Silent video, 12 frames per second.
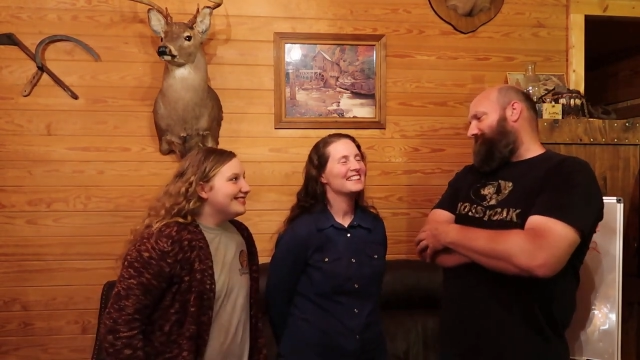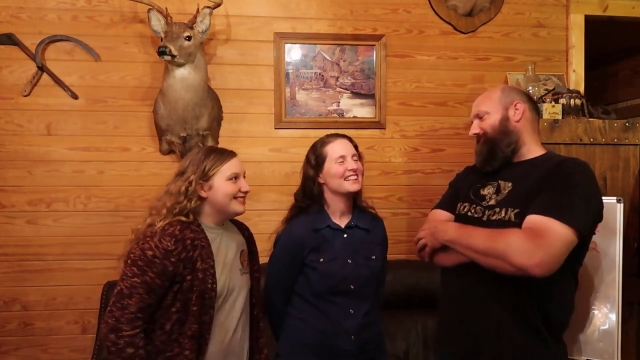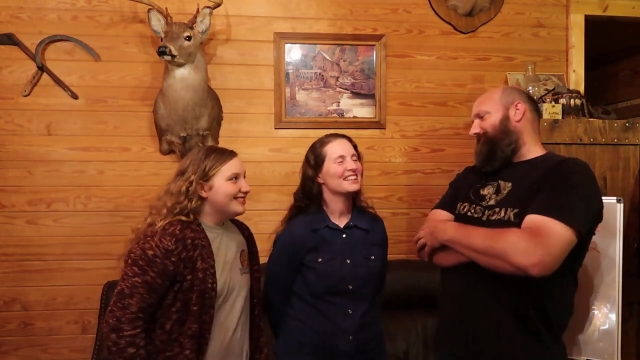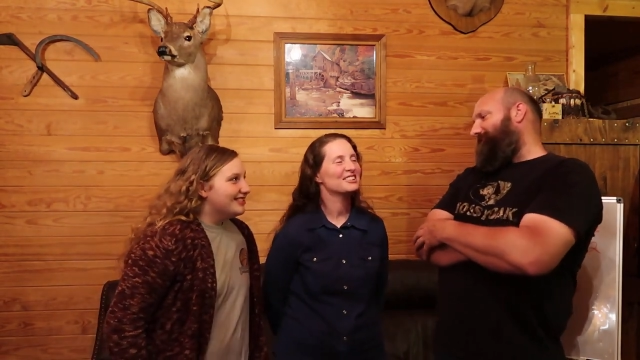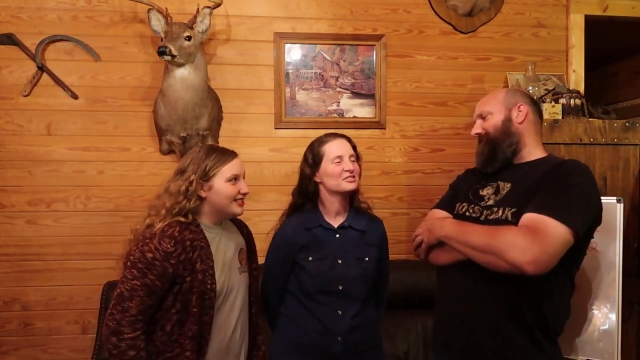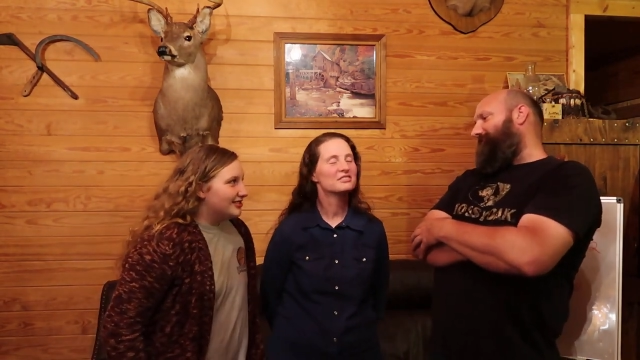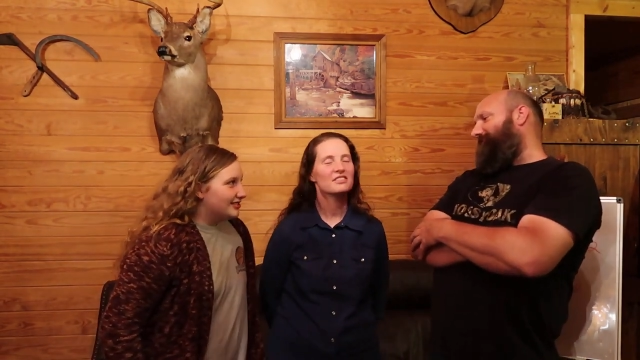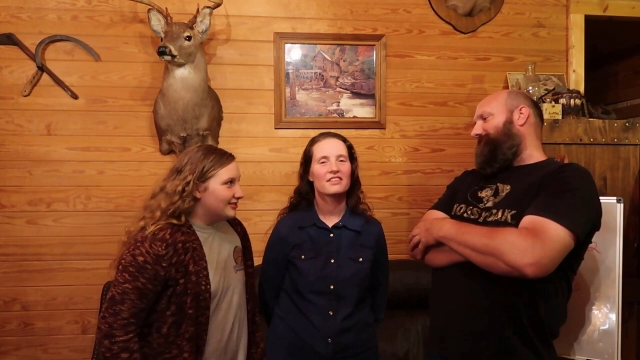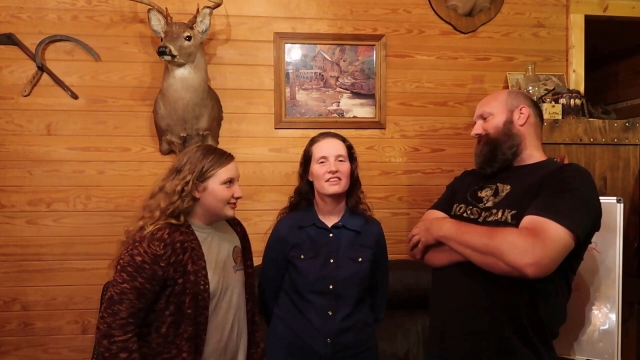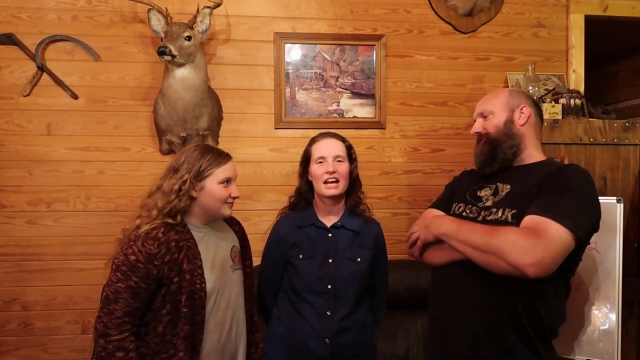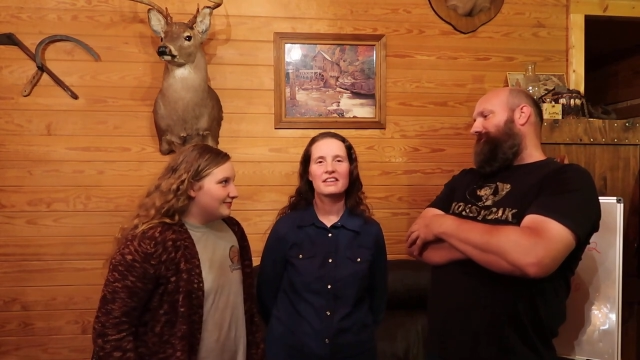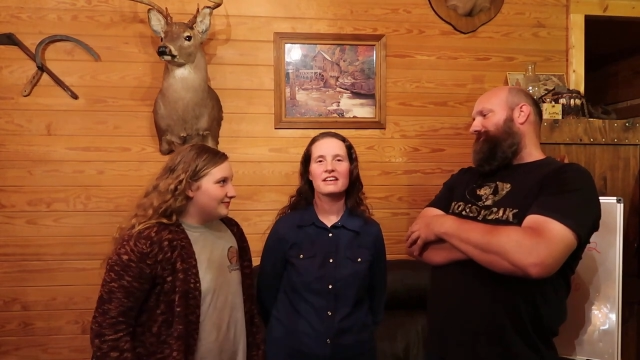Speaker 1: no,
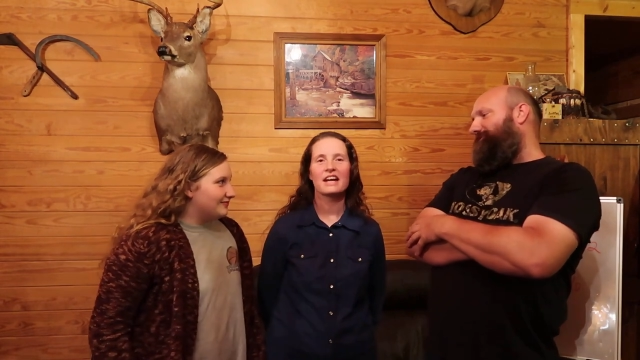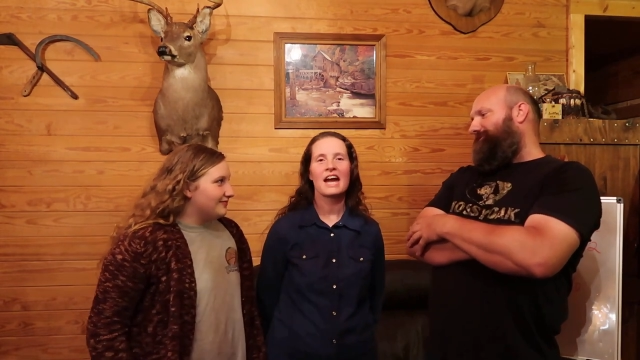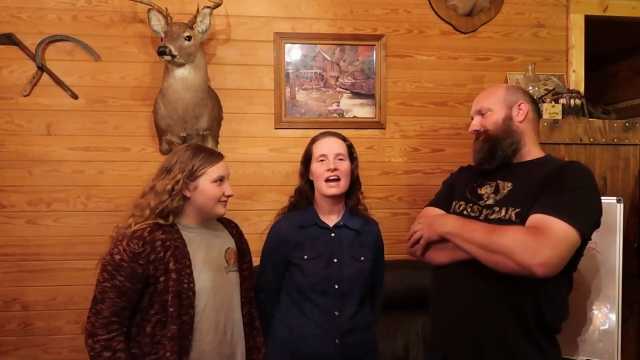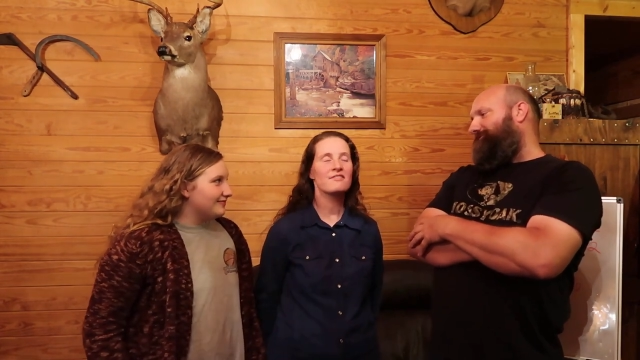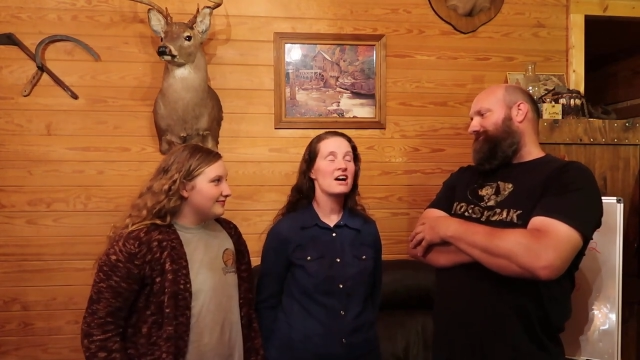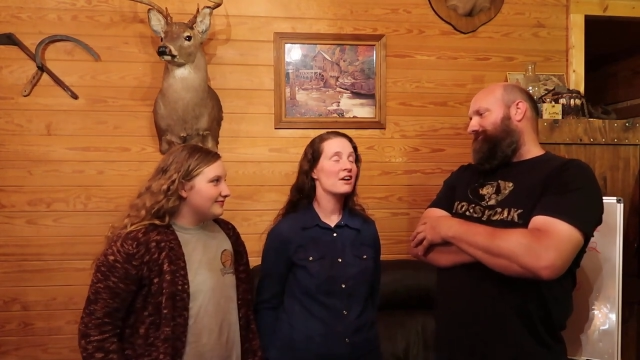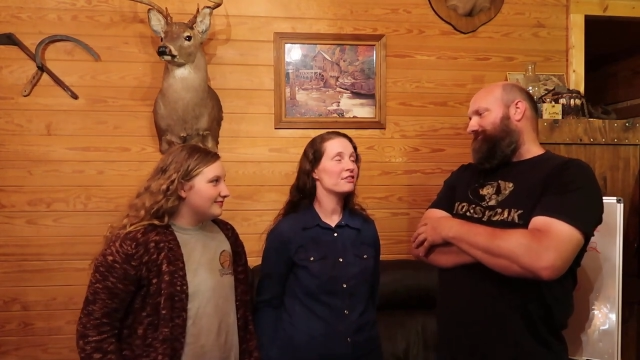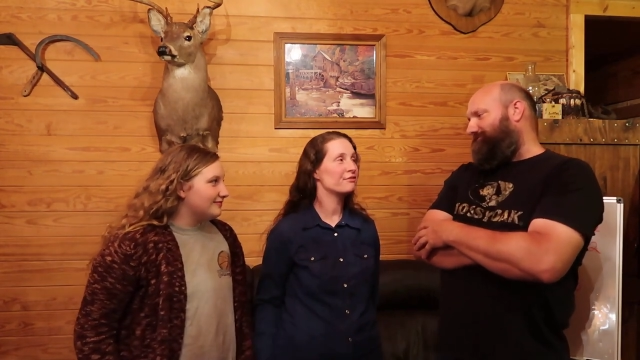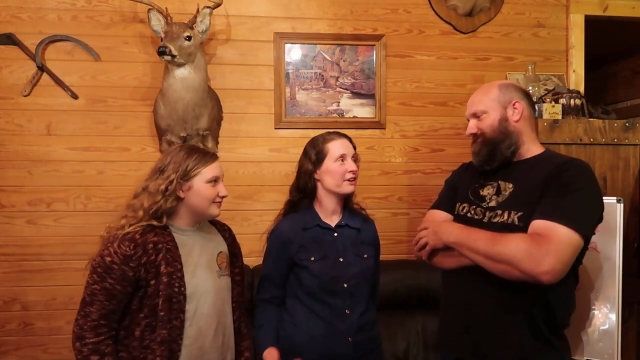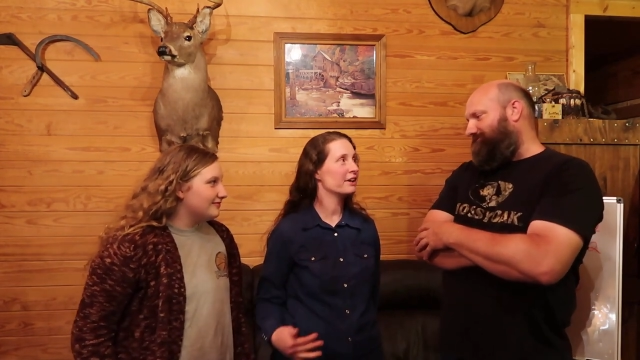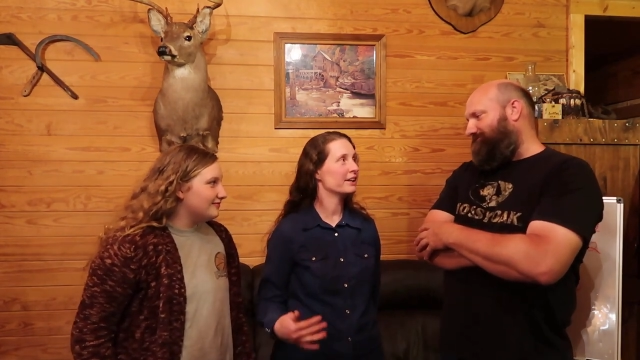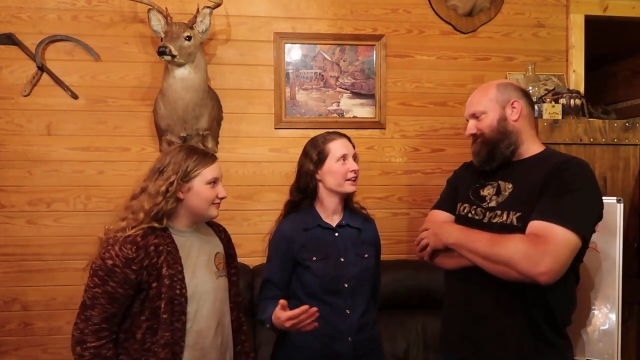they, they have all the
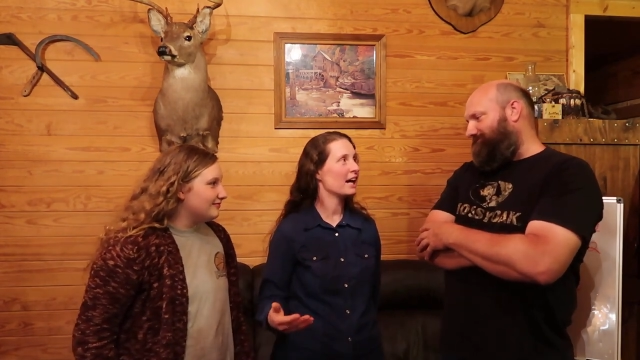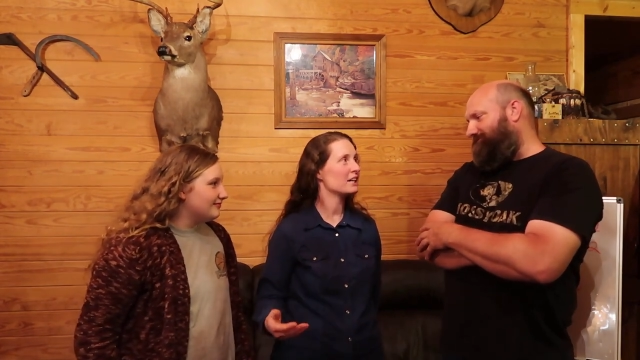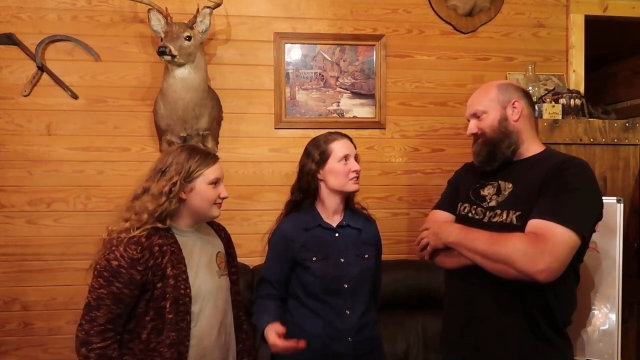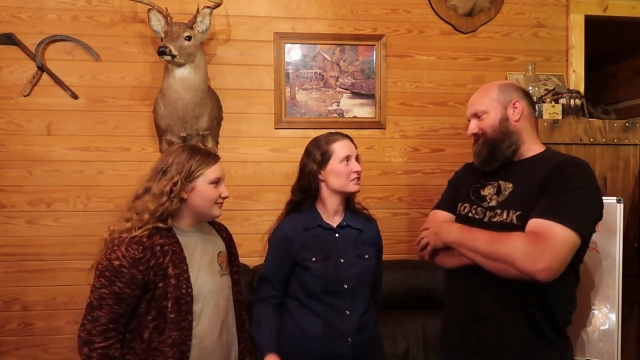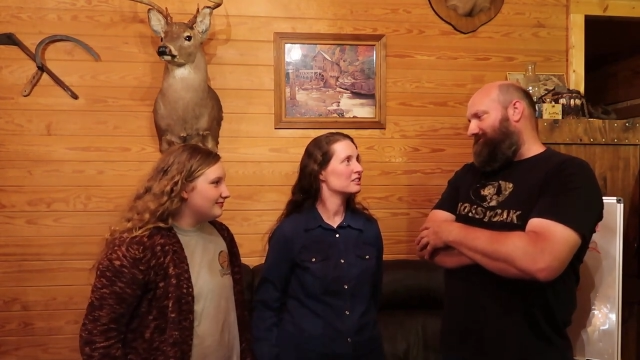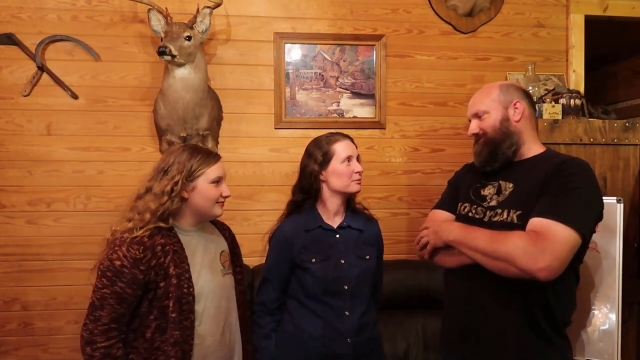fun catching